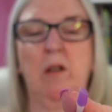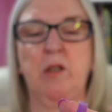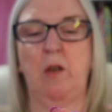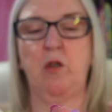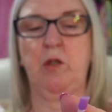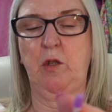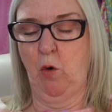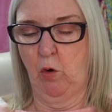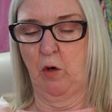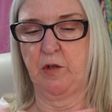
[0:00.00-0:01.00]
so I just
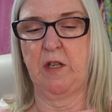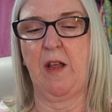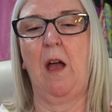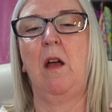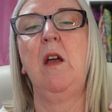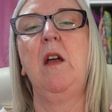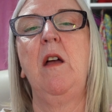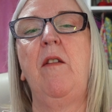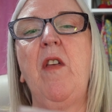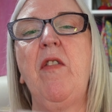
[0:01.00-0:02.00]
hung on to that.
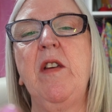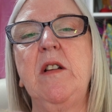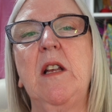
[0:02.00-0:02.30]
And then things